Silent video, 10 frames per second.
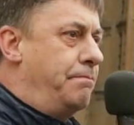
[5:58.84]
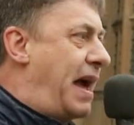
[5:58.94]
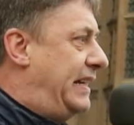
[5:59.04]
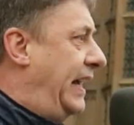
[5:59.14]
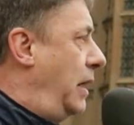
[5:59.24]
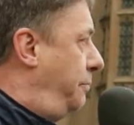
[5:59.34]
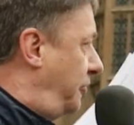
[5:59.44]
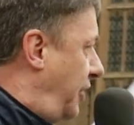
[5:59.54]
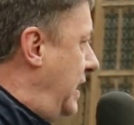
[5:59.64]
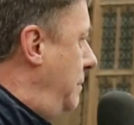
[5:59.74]
making
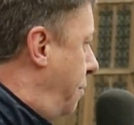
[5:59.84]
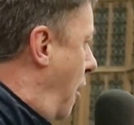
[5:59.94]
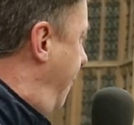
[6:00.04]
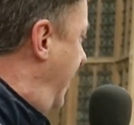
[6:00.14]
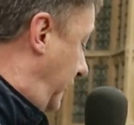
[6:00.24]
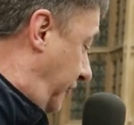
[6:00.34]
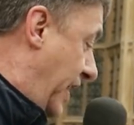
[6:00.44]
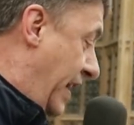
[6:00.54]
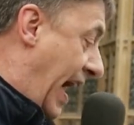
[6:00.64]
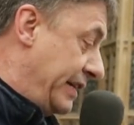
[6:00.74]
obscene
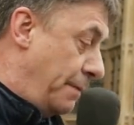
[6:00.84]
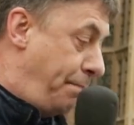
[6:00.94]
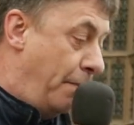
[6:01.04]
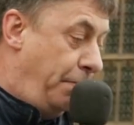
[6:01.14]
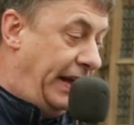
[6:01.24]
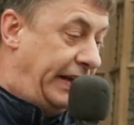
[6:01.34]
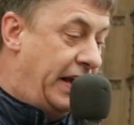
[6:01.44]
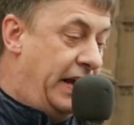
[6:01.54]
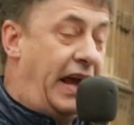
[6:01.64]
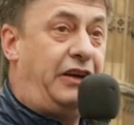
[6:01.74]
profits at the public
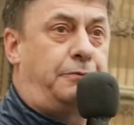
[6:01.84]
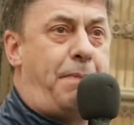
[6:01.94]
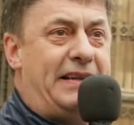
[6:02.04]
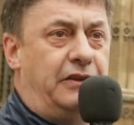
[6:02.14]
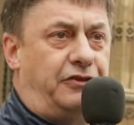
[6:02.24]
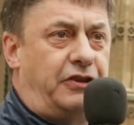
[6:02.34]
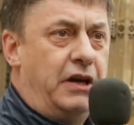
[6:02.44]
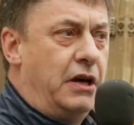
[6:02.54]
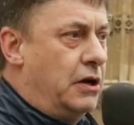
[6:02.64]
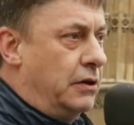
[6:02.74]
expense.